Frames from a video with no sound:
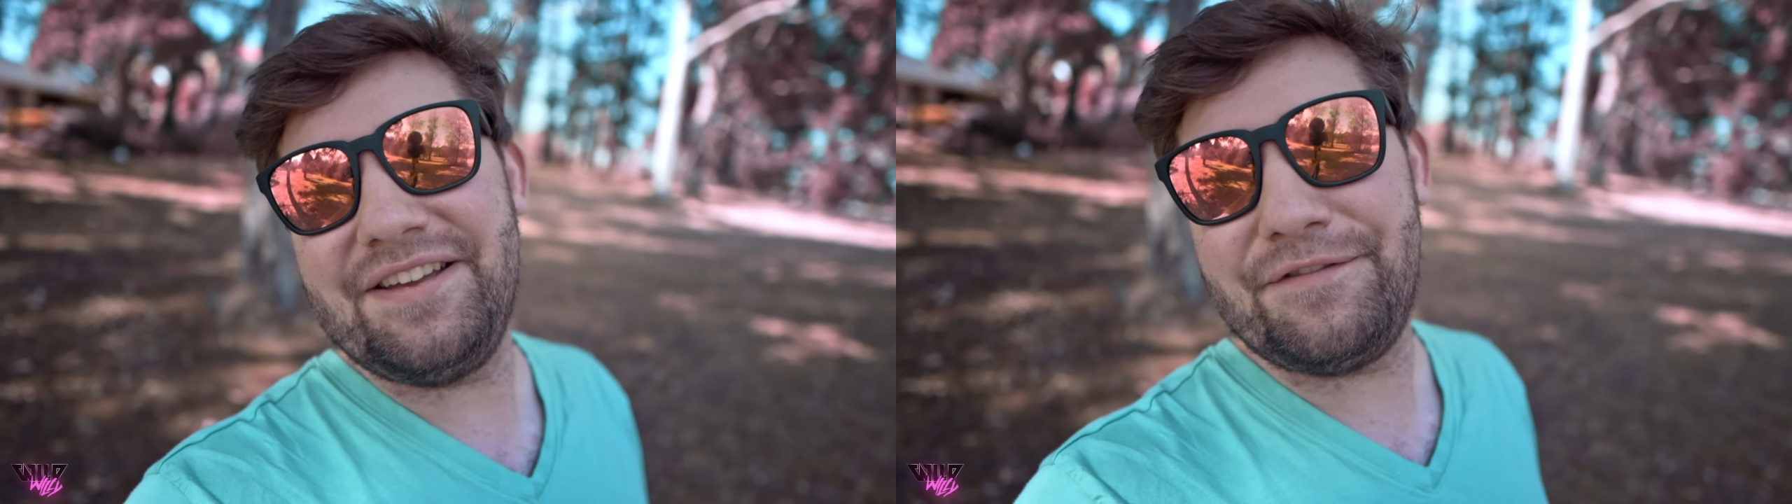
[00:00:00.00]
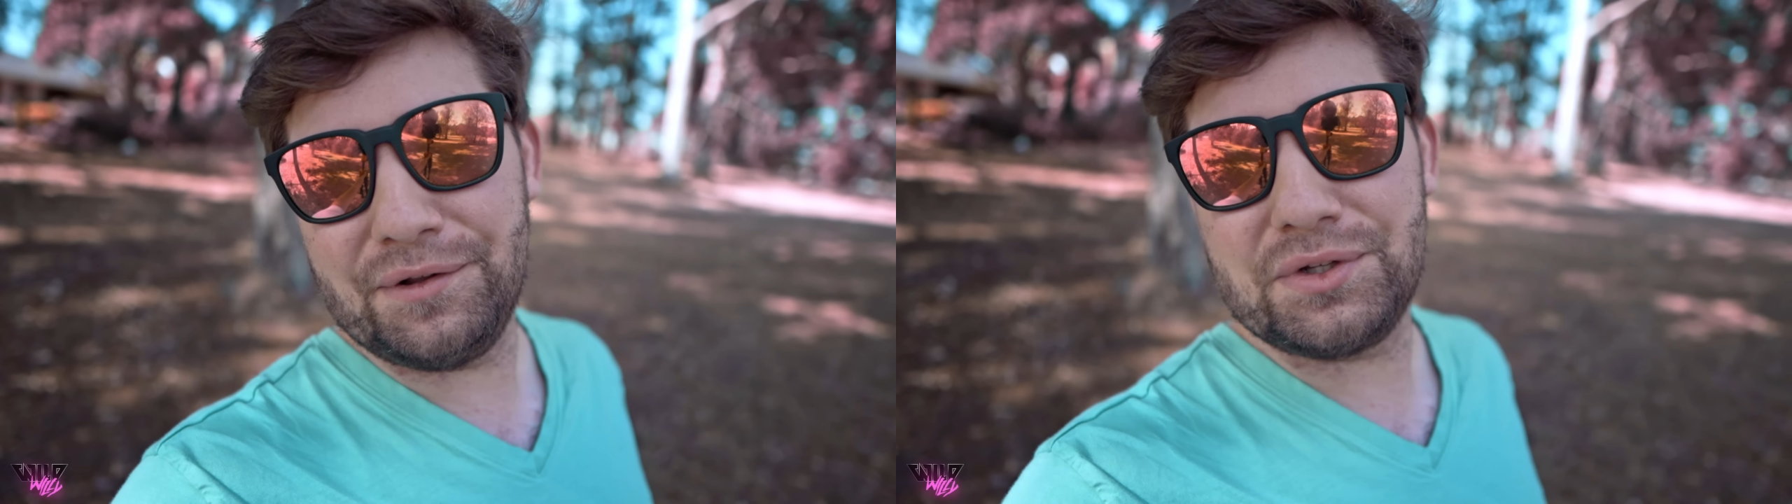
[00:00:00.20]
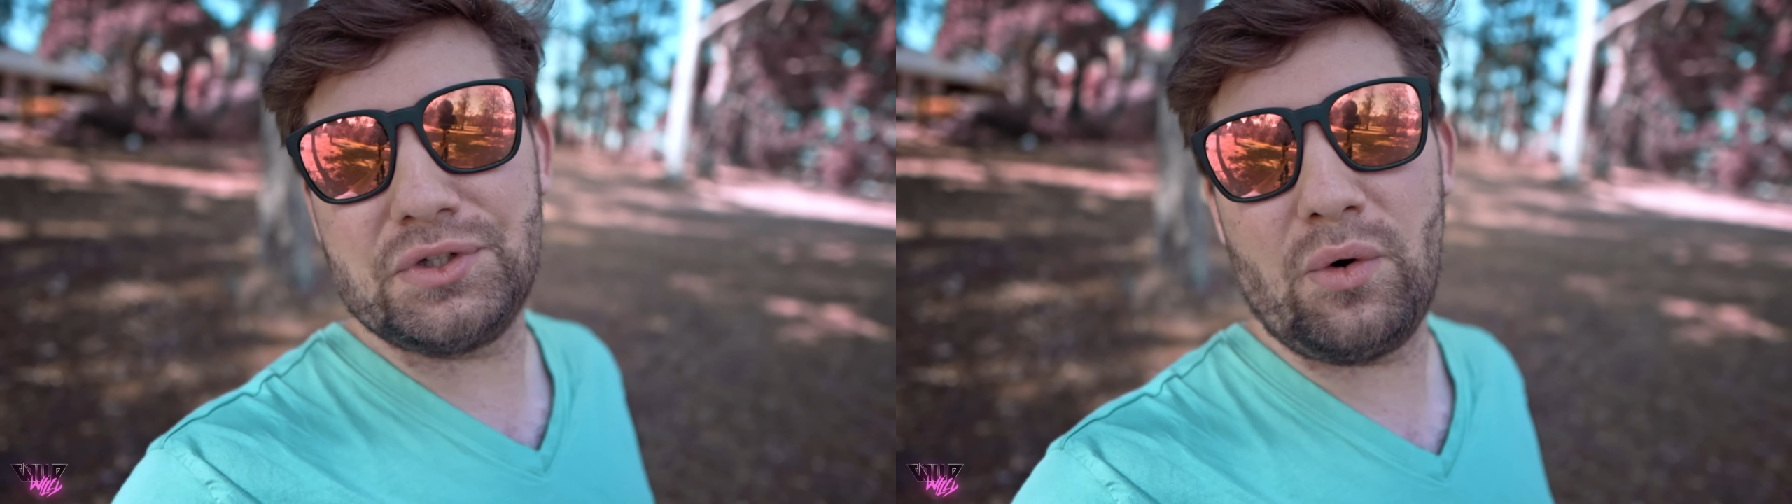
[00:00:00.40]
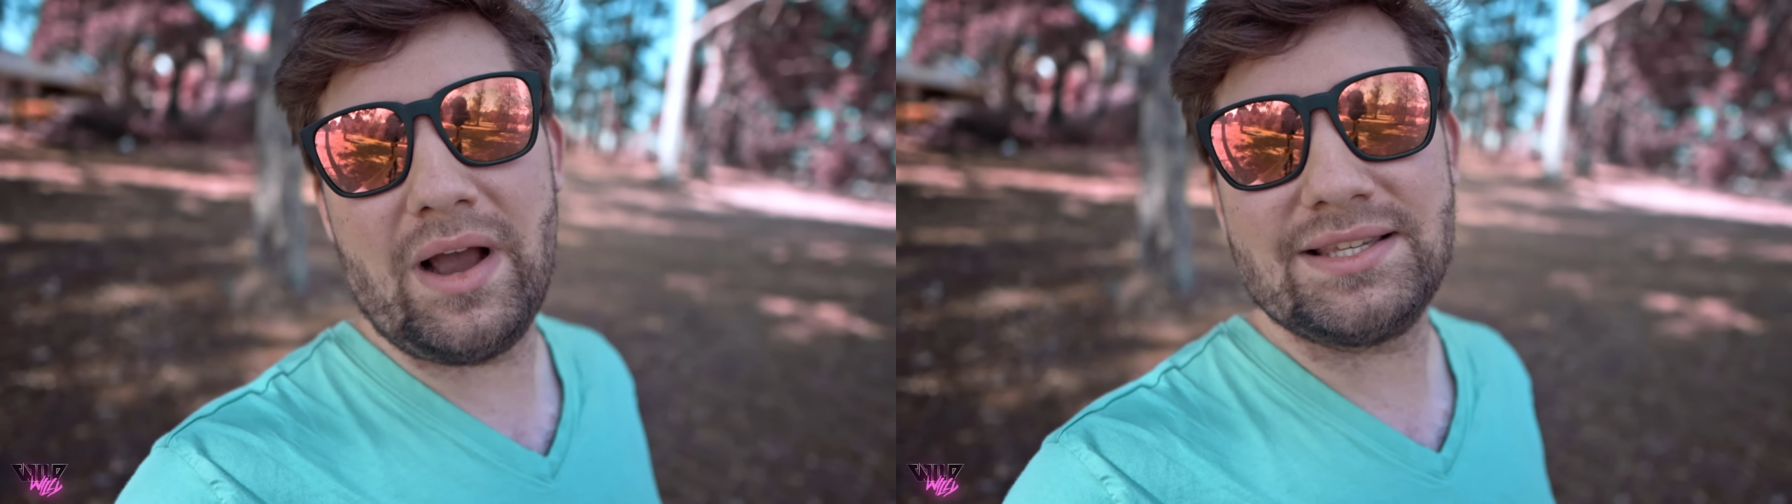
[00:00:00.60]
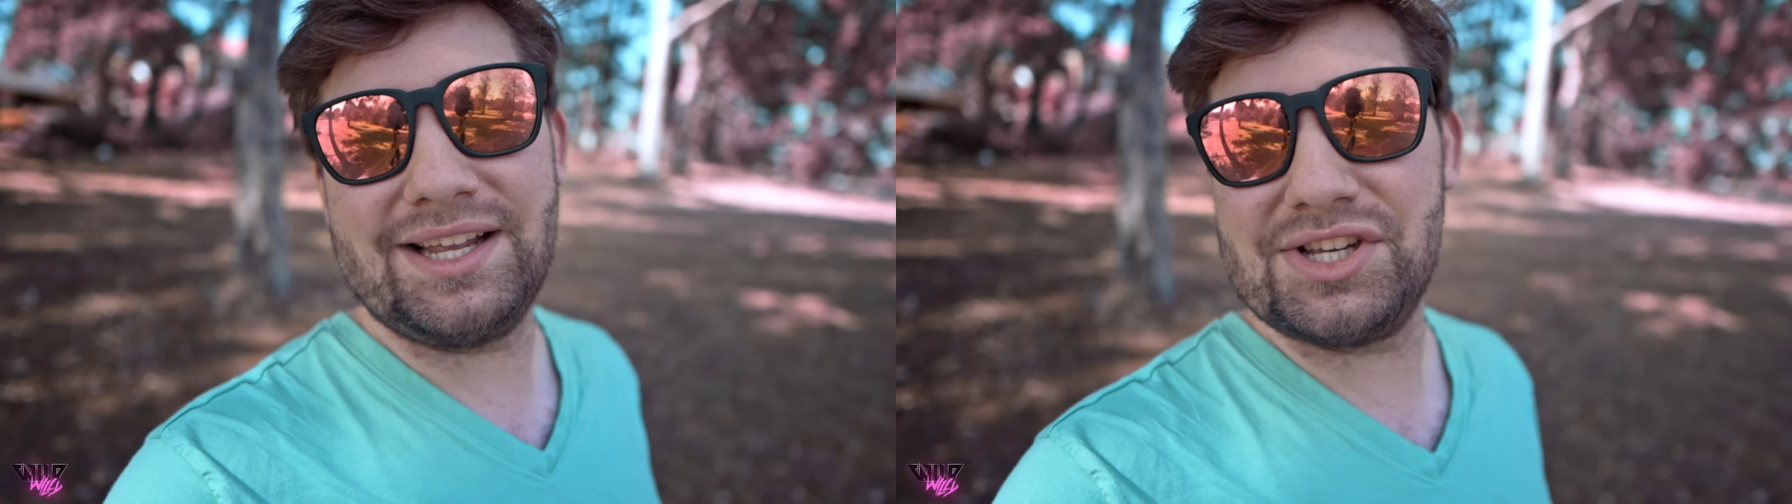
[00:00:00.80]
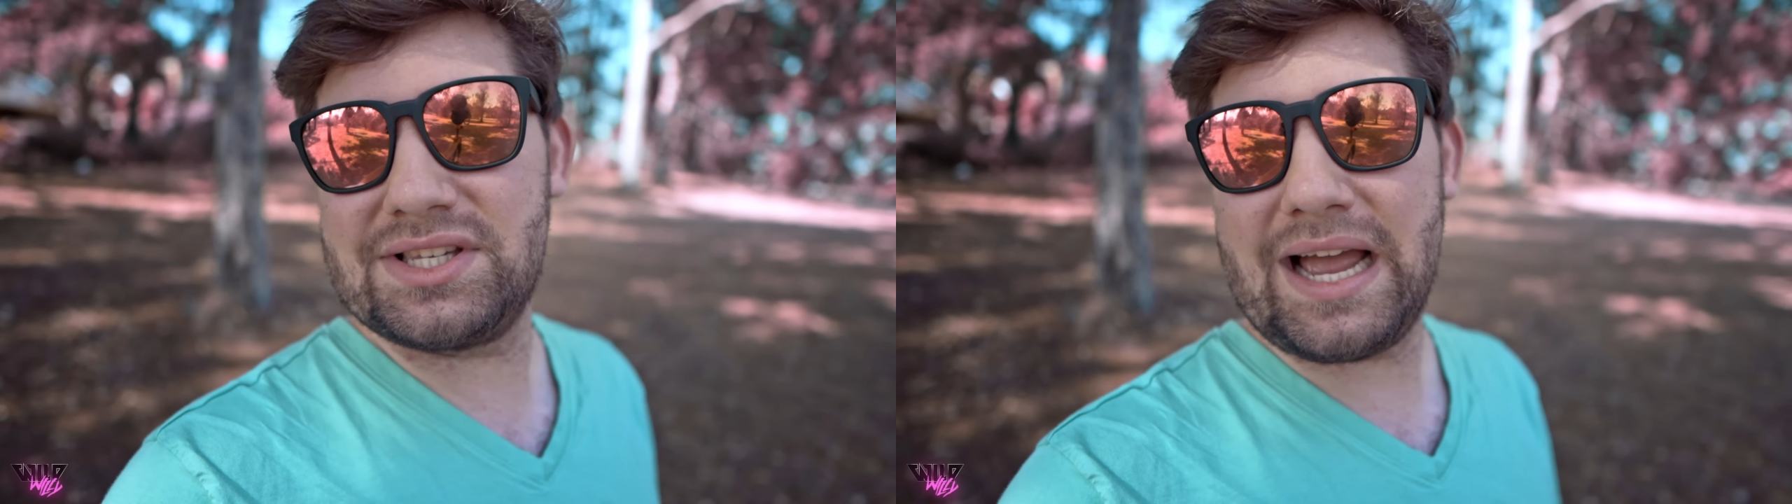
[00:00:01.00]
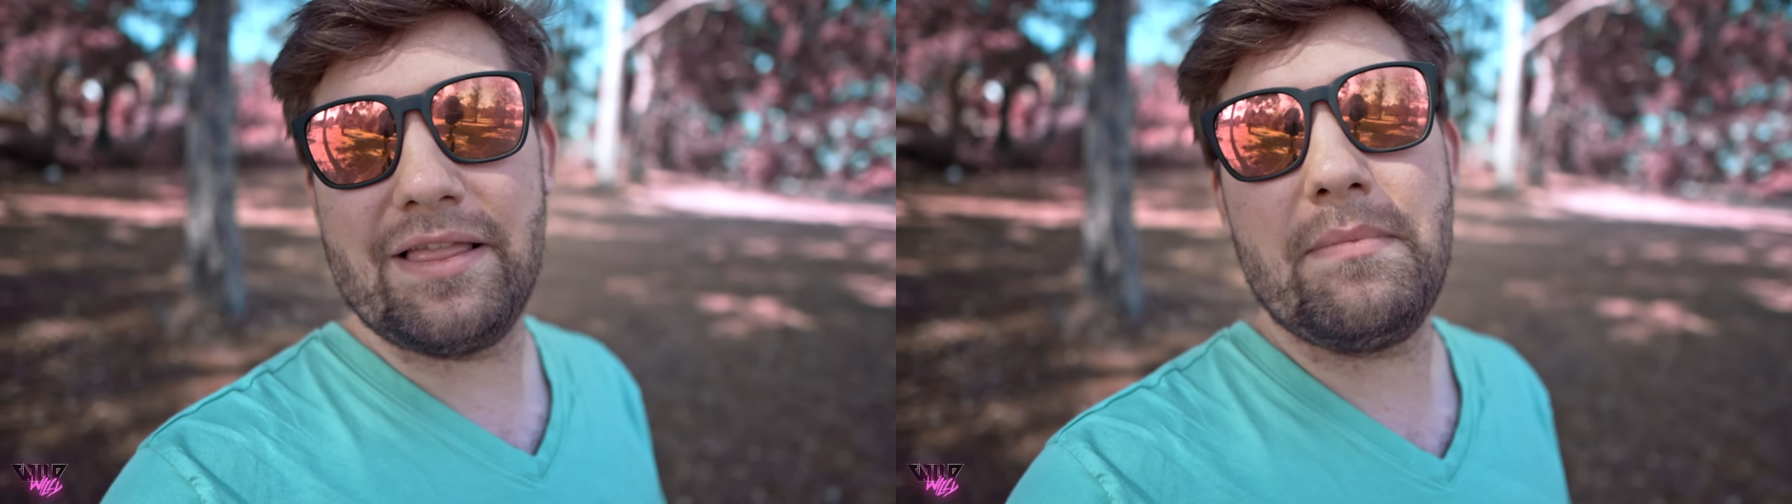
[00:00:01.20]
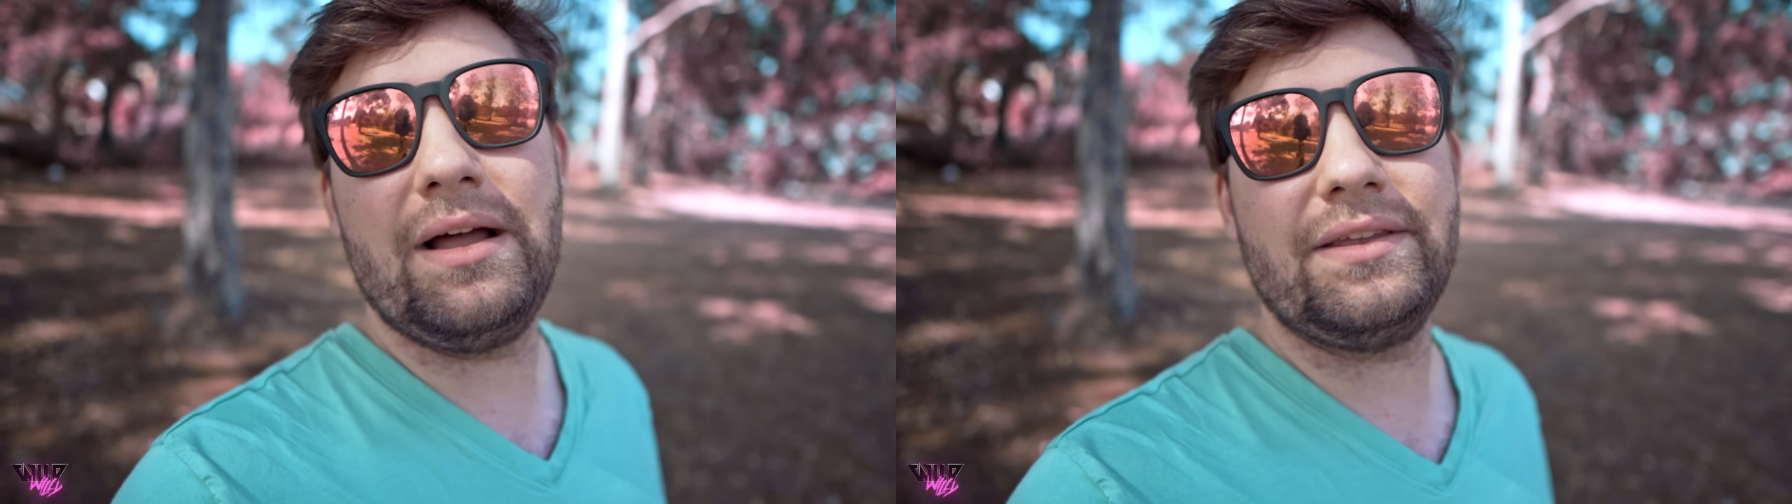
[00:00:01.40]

filter toys I just got in the mail